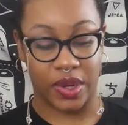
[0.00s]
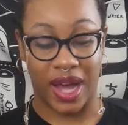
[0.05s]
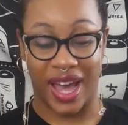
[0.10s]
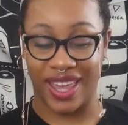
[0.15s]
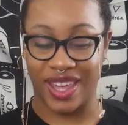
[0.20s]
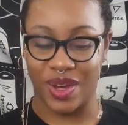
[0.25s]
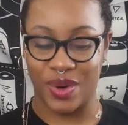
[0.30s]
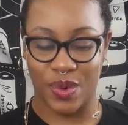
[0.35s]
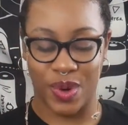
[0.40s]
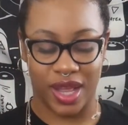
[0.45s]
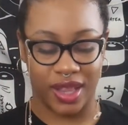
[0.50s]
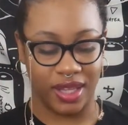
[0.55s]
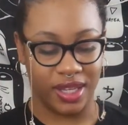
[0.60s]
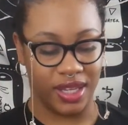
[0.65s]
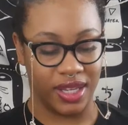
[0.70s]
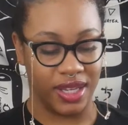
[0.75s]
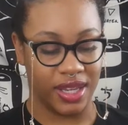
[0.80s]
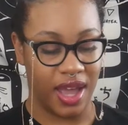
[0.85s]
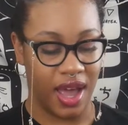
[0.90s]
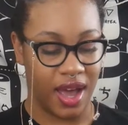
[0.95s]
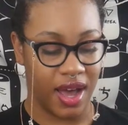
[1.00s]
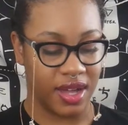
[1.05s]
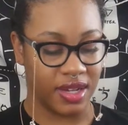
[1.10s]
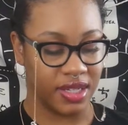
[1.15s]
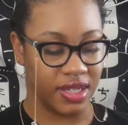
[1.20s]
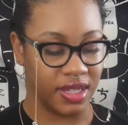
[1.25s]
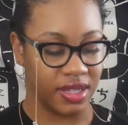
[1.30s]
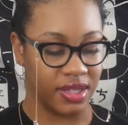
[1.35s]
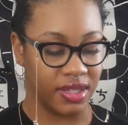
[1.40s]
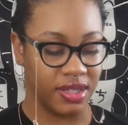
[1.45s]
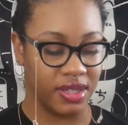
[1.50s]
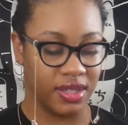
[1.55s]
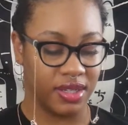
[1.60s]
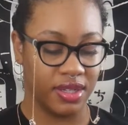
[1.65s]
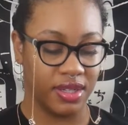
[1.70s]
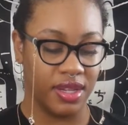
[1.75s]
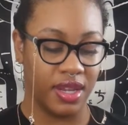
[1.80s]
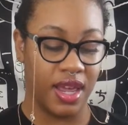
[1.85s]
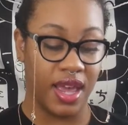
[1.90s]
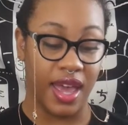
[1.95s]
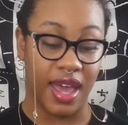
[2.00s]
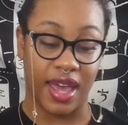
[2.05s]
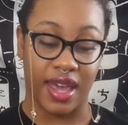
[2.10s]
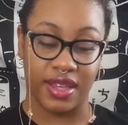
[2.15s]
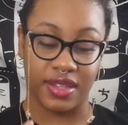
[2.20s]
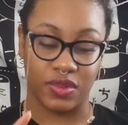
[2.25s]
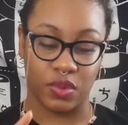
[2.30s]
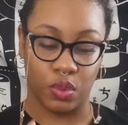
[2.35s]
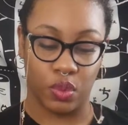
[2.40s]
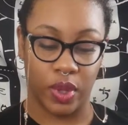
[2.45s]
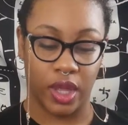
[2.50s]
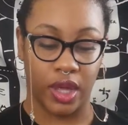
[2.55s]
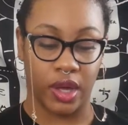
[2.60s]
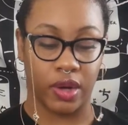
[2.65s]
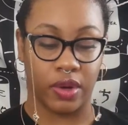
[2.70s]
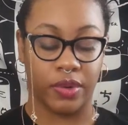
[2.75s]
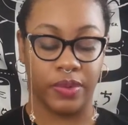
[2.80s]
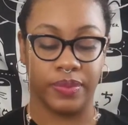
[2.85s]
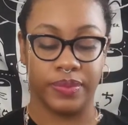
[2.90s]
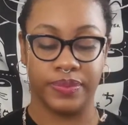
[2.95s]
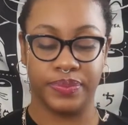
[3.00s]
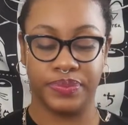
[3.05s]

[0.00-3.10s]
high quality content as well.